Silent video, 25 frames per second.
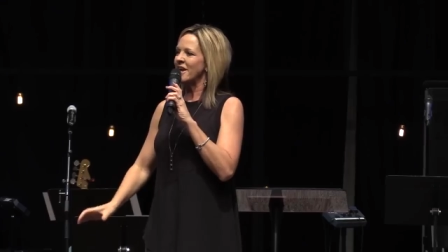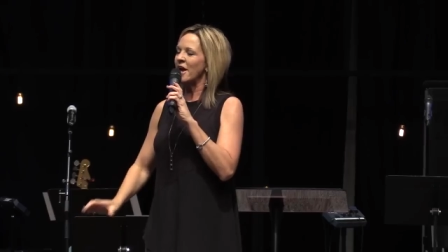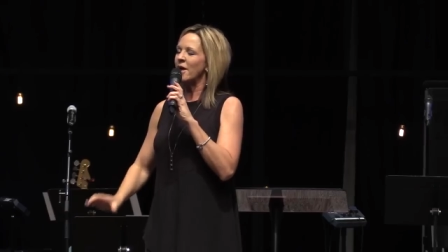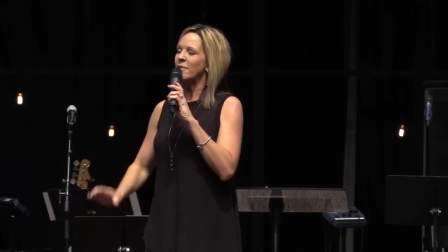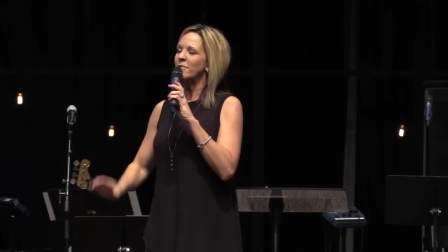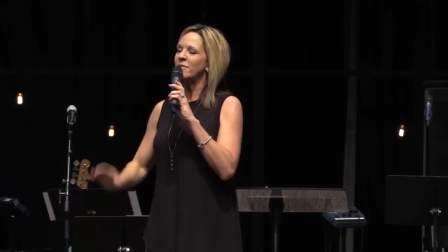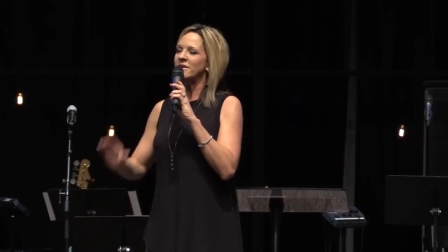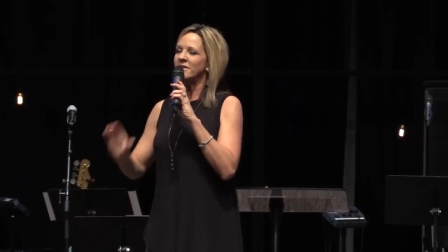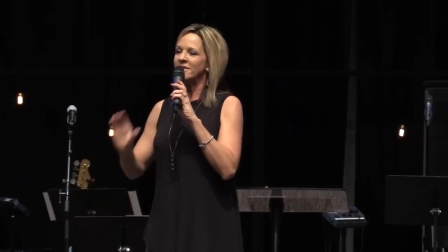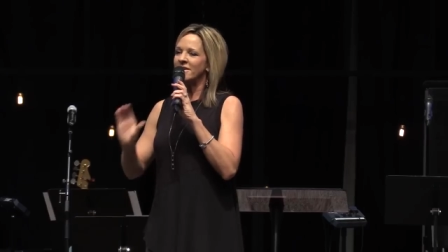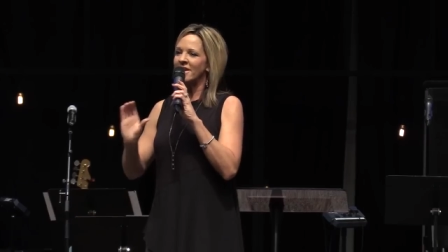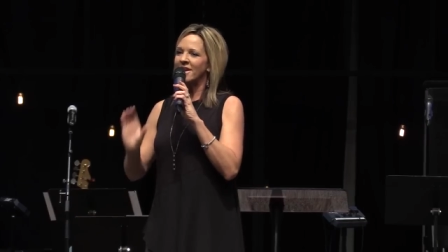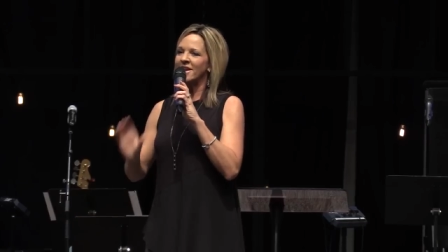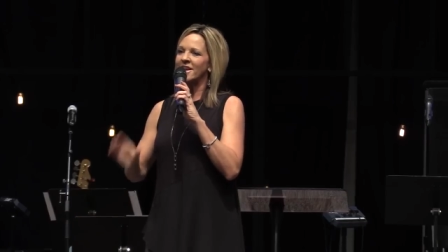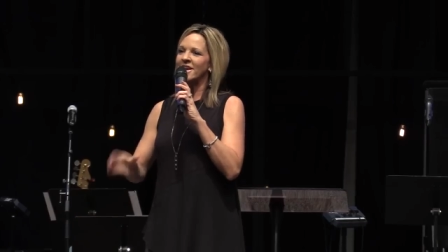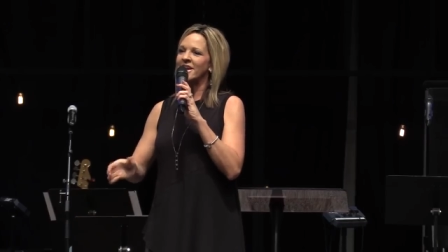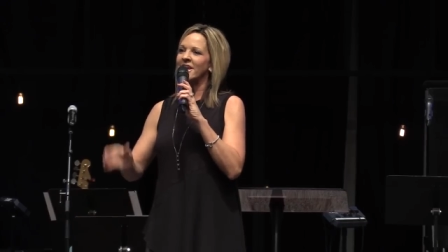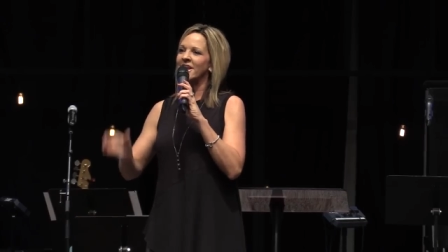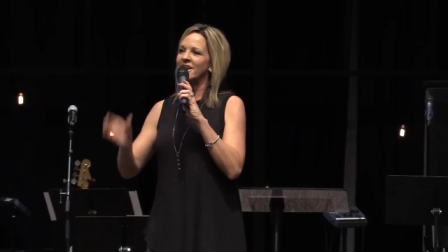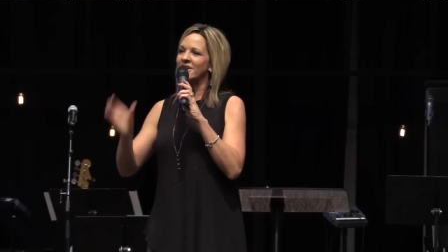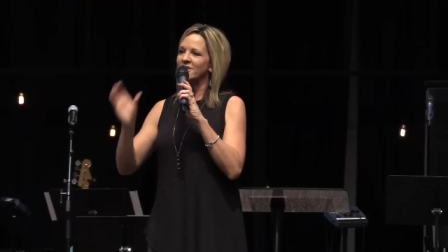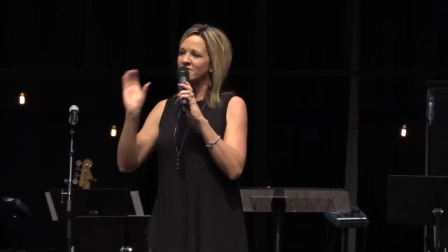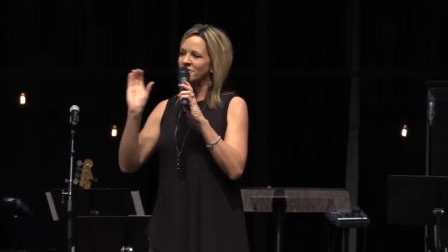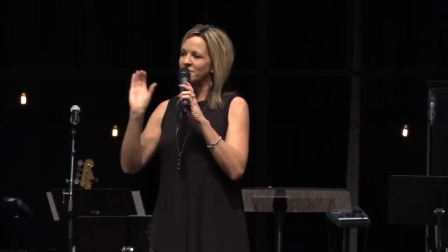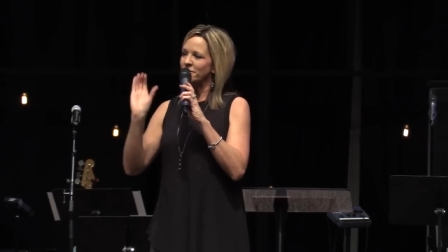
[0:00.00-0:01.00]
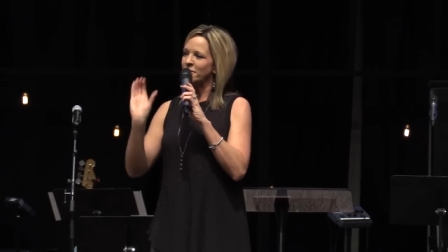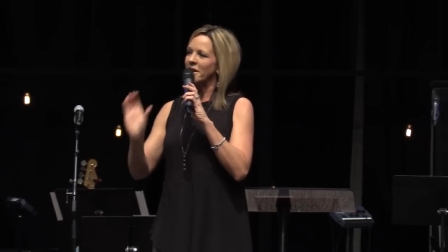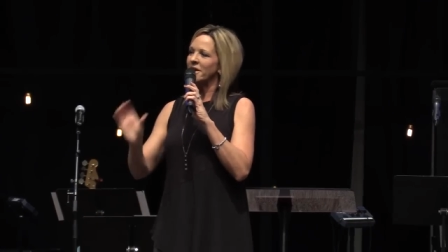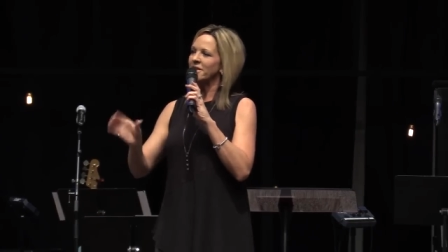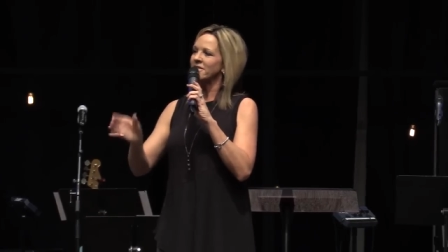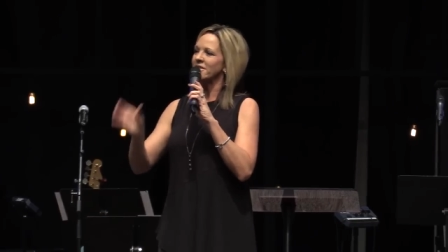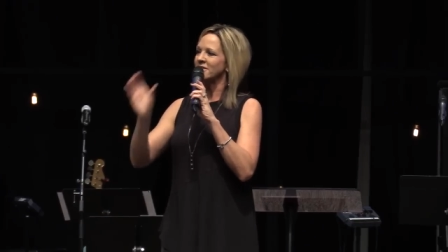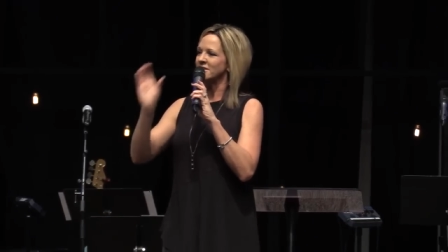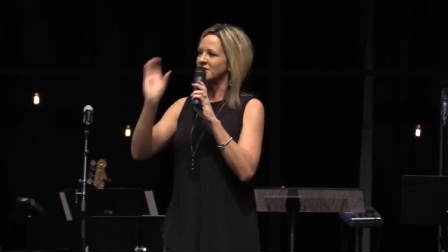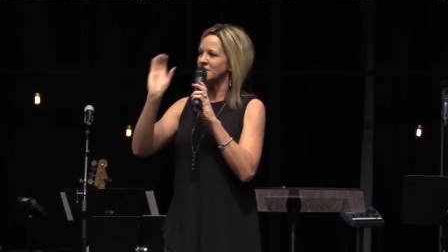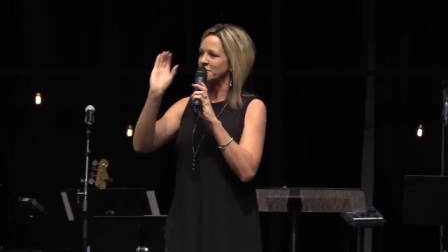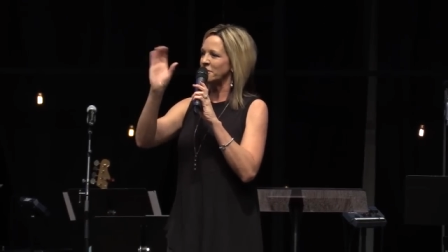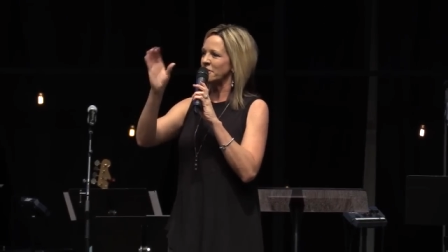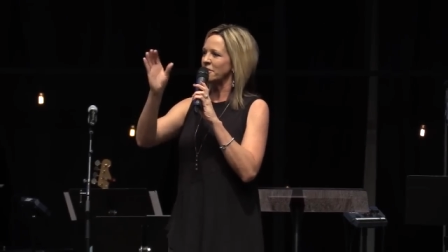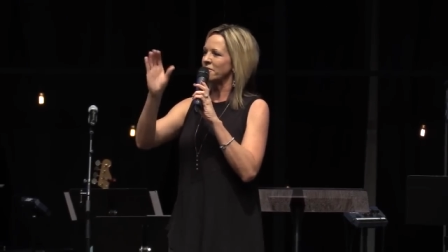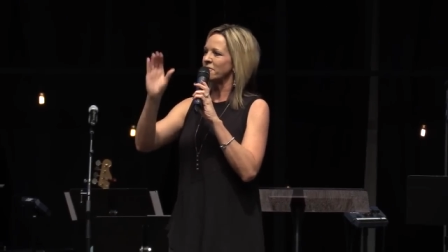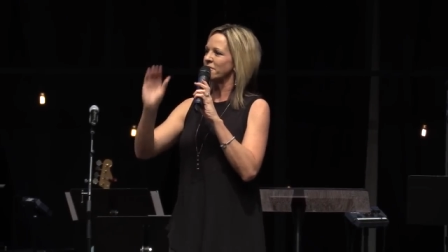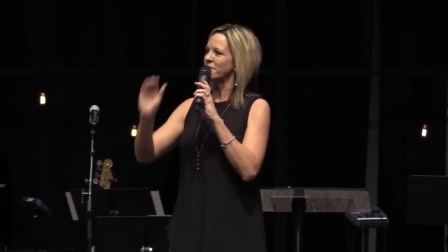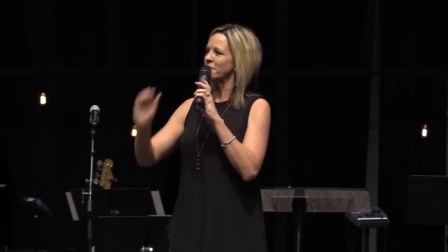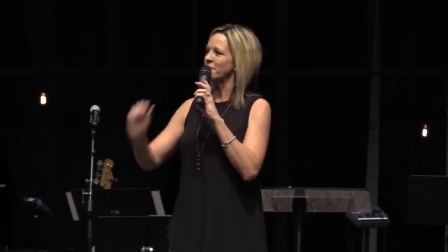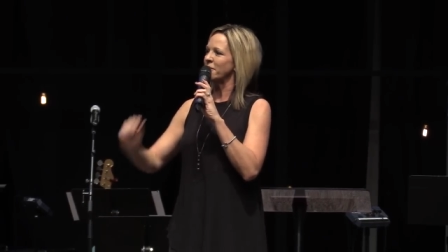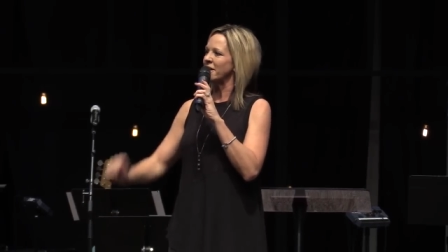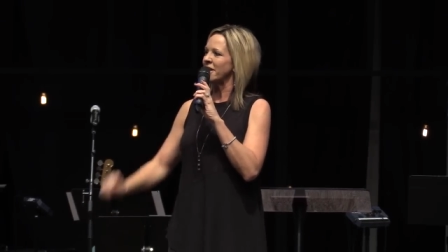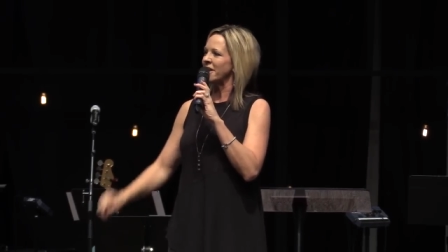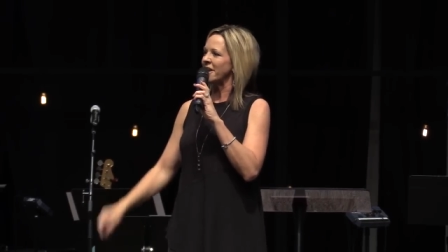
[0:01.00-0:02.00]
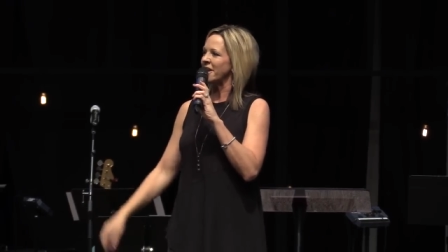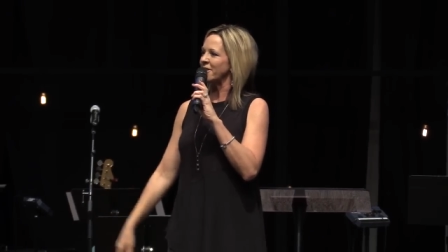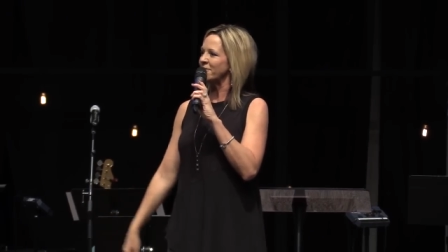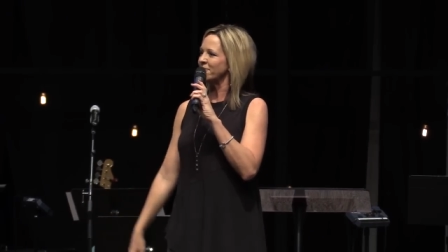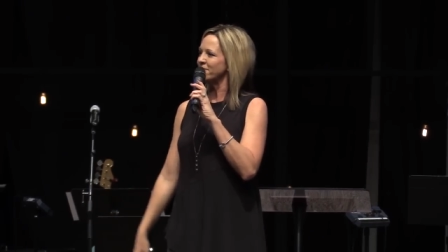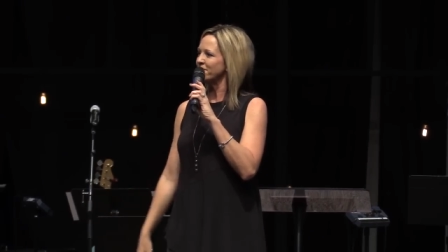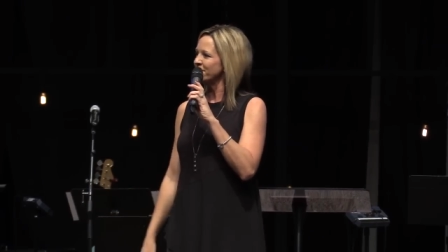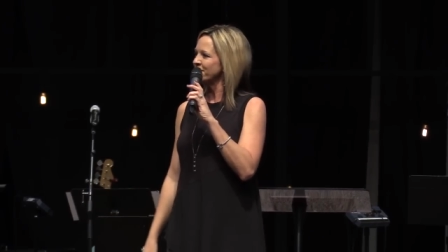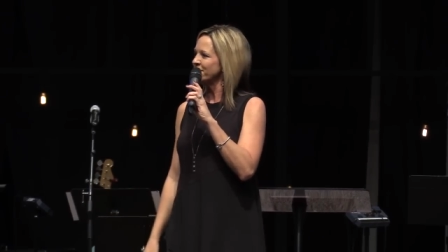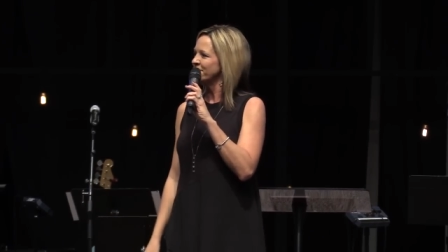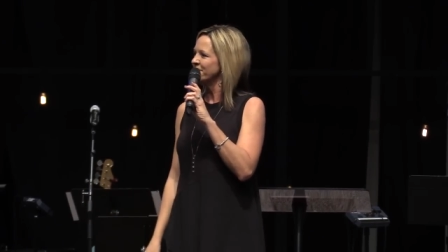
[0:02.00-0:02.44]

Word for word: had been dedicated to a python spirit from the beginning.